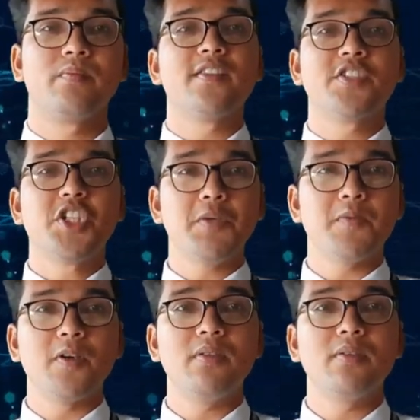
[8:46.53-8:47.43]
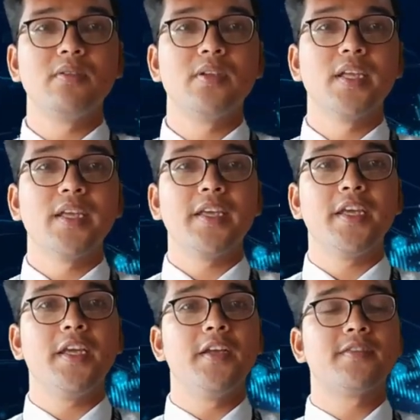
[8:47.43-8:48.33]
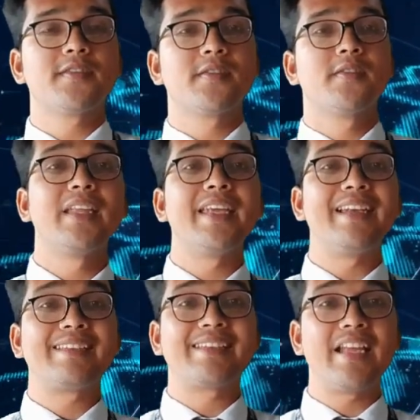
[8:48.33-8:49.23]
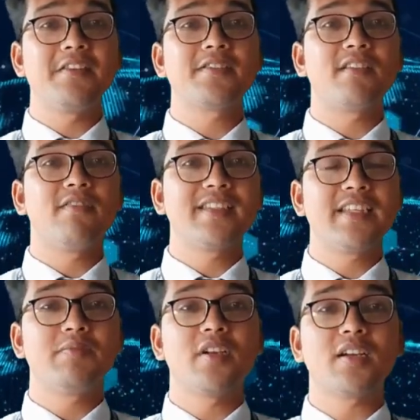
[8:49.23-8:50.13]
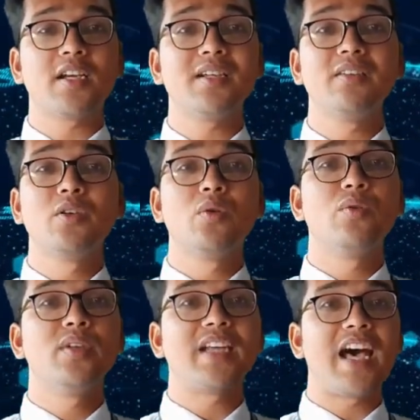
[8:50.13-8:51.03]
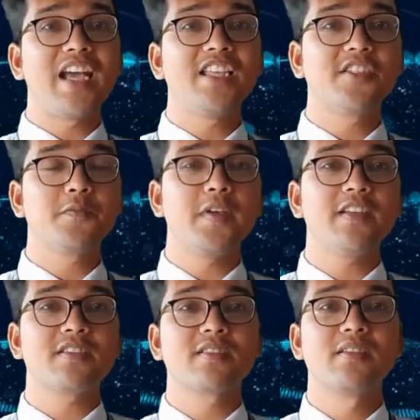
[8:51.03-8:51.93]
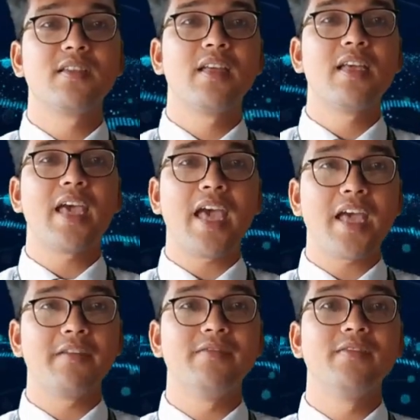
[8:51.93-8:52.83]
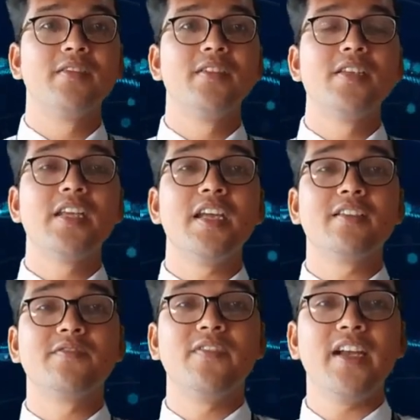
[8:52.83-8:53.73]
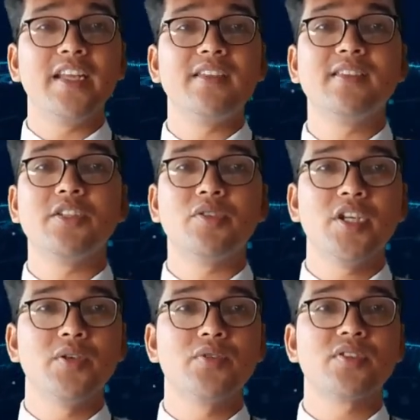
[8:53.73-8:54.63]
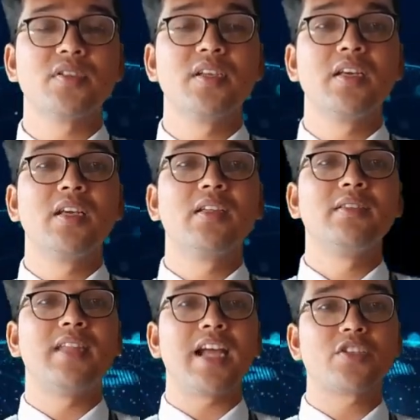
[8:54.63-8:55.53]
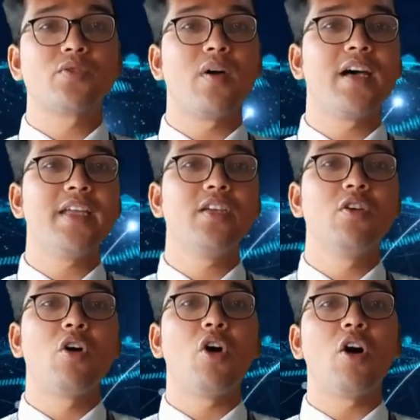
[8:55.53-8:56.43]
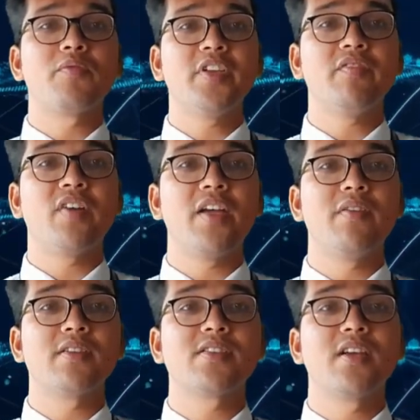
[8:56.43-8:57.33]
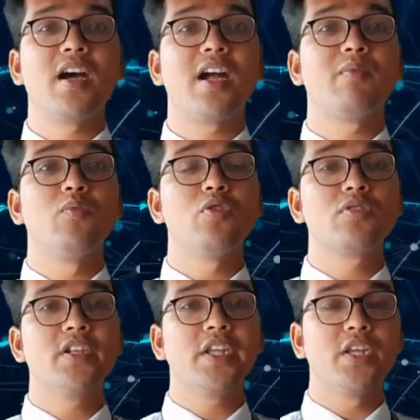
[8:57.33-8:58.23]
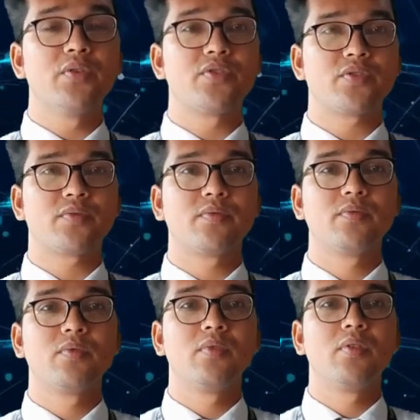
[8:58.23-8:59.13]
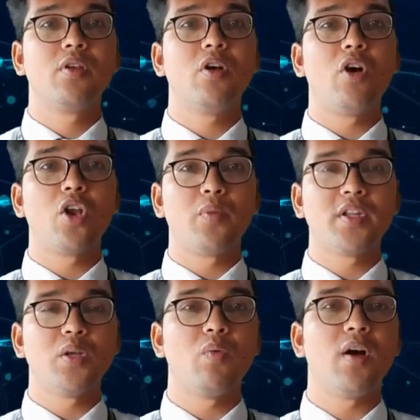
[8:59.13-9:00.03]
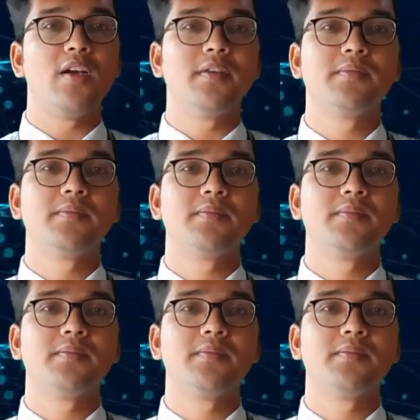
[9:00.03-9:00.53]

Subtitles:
It's cheaper, it sends and receives data with high speeds, and it's very easy to use. That's why optic fibers are mostly used all over the world.